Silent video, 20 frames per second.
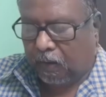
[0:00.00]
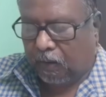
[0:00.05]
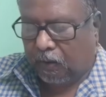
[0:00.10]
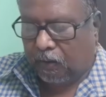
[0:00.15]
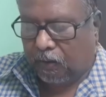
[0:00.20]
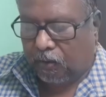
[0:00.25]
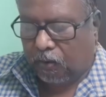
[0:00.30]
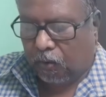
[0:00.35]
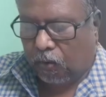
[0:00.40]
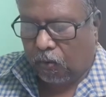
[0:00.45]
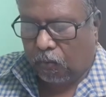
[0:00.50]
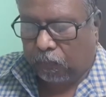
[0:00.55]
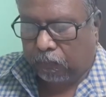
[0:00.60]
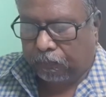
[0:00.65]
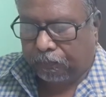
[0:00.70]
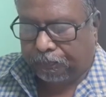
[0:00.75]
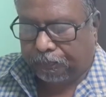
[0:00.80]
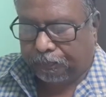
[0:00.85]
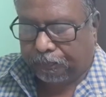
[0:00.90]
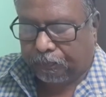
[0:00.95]
So
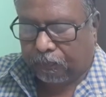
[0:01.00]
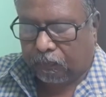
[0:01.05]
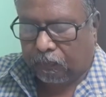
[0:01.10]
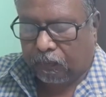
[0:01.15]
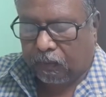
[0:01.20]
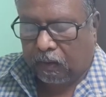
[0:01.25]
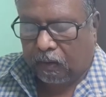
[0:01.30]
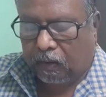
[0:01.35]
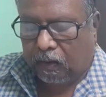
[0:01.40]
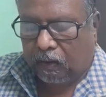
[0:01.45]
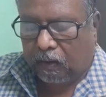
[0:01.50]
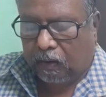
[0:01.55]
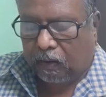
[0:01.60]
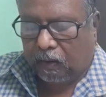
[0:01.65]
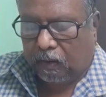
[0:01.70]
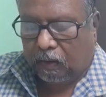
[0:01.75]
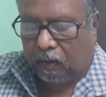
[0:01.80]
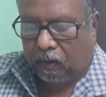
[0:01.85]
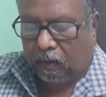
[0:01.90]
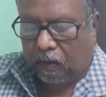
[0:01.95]

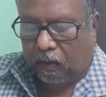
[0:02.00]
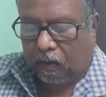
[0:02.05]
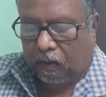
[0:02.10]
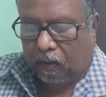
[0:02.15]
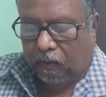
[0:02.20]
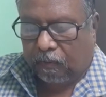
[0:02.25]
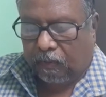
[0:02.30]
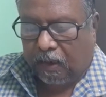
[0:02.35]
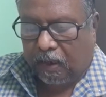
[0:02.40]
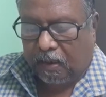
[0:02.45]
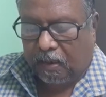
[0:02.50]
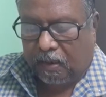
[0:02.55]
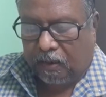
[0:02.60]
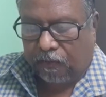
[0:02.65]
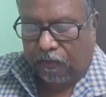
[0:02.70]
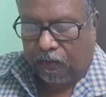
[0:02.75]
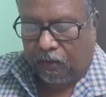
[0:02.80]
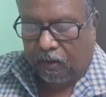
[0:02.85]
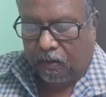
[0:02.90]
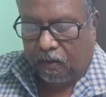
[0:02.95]
the vas
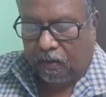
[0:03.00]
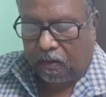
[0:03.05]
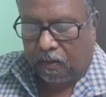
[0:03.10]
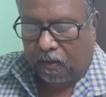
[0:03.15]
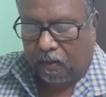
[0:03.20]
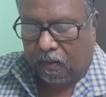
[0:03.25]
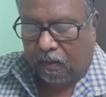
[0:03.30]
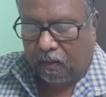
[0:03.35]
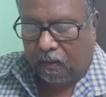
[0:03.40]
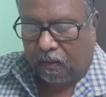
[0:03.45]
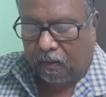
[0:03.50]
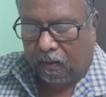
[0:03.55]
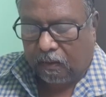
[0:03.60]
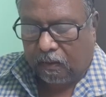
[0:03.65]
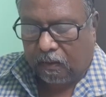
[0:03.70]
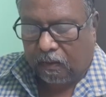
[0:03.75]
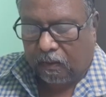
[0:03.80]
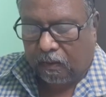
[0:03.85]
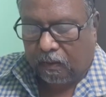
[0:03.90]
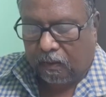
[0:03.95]
deferens
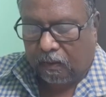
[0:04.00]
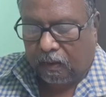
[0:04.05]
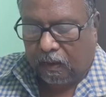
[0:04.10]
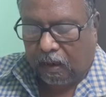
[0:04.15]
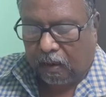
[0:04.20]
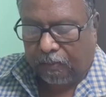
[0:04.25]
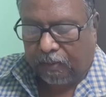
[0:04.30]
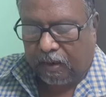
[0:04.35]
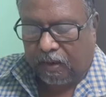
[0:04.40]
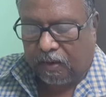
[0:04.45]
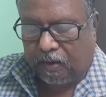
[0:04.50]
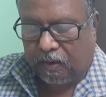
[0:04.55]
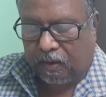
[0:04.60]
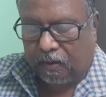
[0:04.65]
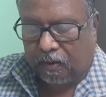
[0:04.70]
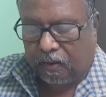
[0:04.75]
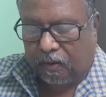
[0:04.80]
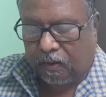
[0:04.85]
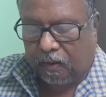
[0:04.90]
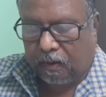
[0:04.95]

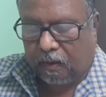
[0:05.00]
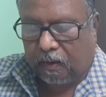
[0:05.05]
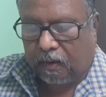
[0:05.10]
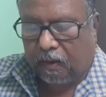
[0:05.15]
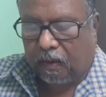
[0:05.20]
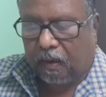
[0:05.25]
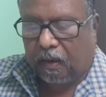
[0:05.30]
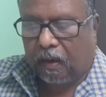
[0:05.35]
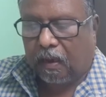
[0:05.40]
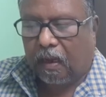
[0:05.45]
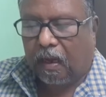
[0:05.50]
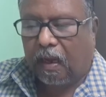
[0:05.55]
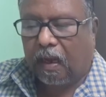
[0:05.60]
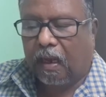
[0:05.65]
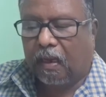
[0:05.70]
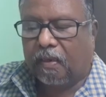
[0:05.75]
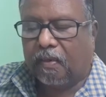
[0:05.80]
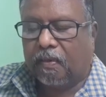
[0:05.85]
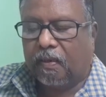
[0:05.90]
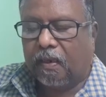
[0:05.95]
commences
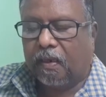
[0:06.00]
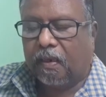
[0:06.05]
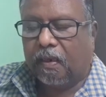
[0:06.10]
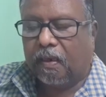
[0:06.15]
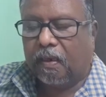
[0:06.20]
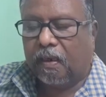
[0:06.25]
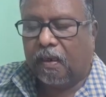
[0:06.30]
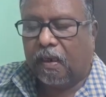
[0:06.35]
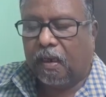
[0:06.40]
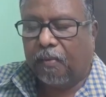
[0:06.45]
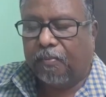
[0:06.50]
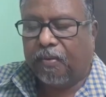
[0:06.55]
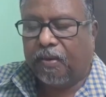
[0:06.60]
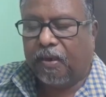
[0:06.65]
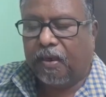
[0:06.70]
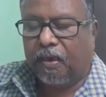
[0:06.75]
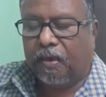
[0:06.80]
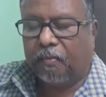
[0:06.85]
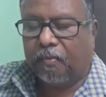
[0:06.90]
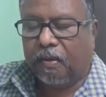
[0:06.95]
as the
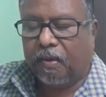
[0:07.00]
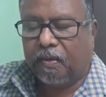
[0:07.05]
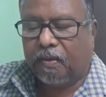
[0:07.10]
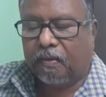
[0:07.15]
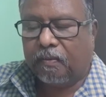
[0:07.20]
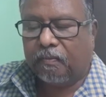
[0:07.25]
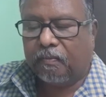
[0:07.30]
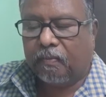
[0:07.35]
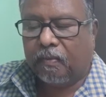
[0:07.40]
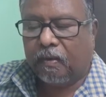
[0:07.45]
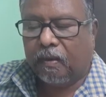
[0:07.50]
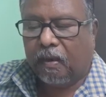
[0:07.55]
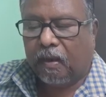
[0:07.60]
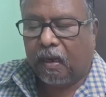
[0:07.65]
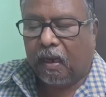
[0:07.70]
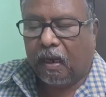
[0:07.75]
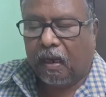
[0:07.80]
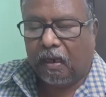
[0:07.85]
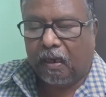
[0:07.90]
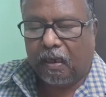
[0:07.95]
epididymis
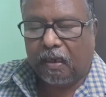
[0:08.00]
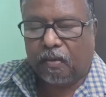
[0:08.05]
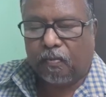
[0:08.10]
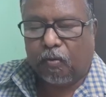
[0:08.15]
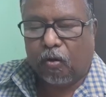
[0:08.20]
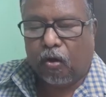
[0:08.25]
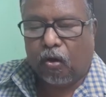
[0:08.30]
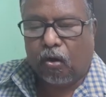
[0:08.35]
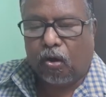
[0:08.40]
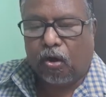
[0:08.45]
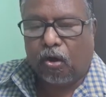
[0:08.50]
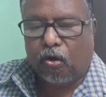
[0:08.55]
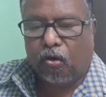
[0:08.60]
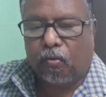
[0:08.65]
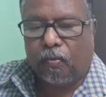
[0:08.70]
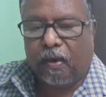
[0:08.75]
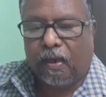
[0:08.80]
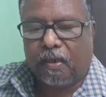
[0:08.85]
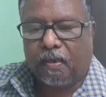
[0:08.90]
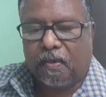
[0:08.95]
and a small
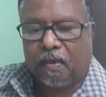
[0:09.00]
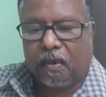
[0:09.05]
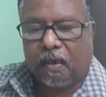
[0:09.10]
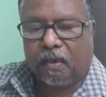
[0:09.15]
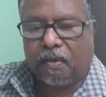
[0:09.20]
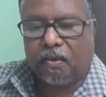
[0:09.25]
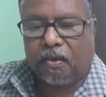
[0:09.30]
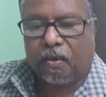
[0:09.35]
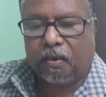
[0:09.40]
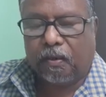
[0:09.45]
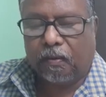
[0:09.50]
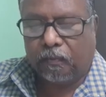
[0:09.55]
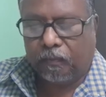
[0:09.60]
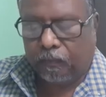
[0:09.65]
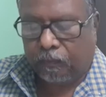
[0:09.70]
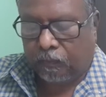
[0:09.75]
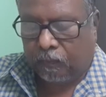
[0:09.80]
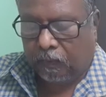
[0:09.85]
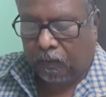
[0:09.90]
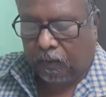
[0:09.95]
tube-like structure
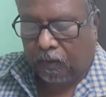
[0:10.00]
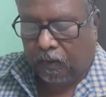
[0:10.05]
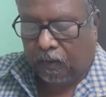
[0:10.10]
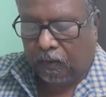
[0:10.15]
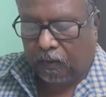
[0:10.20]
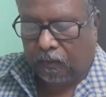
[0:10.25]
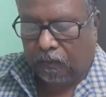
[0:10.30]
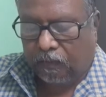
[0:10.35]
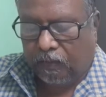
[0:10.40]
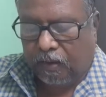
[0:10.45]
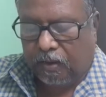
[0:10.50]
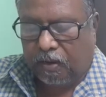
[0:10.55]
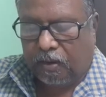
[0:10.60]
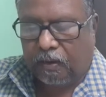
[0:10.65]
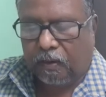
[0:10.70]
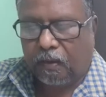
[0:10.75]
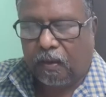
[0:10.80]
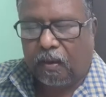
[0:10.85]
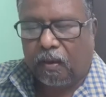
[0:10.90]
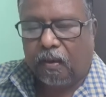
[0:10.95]
which
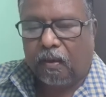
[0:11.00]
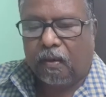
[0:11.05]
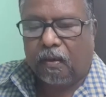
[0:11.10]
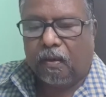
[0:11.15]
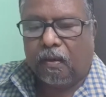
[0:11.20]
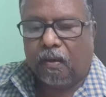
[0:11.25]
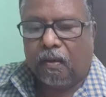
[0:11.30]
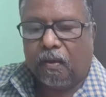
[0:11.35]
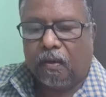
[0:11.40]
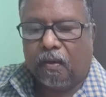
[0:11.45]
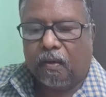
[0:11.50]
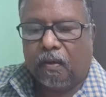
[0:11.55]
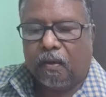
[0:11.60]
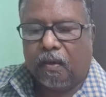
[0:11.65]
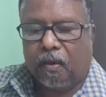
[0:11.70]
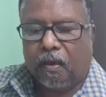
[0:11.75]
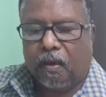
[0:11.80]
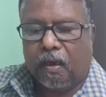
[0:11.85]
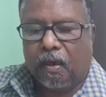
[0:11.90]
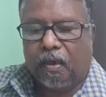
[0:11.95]

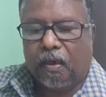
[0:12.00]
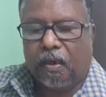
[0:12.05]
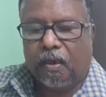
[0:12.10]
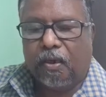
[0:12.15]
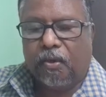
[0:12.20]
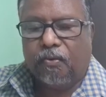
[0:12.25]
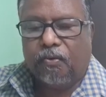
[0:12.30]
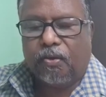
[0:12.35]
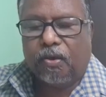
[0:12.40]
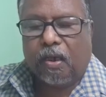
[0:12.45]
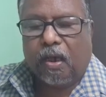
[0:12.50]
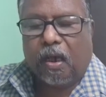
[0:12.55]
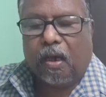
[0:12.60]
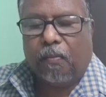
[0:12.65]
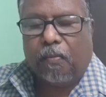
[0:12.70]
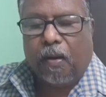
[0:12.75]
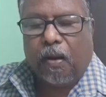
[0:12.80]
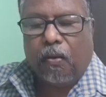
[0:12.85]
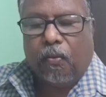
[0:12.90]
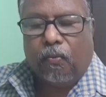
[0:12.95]
continues
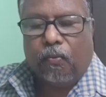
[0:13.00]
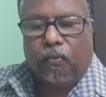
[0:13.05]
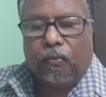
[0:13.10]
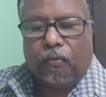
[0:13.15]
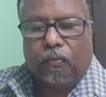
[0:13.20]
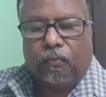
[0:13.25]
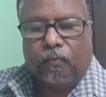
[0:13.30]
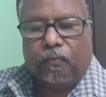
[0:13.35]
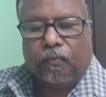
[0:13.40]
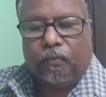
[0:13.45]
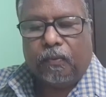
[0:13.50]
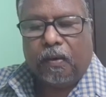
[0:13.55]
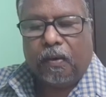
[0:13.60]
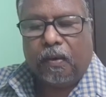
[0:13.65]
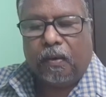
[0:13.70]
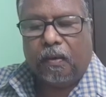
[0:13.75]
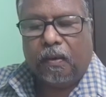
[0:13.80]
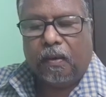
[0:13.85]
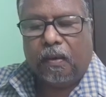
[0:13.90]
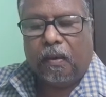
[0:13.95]
above
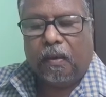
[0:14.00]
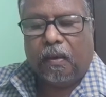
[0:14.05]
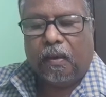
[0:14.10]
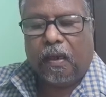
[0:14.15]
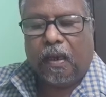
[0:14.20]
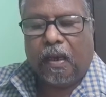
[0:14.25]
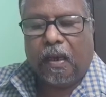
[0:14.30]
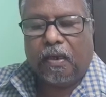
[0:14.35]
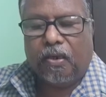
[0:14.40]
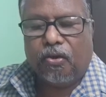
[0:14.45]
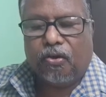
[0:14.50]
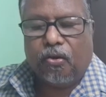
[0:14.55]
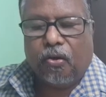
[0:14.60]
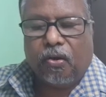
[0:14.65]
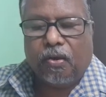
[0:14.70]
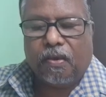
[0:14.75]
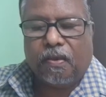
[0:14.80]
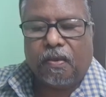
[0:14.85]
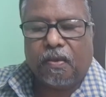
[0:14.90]
and joins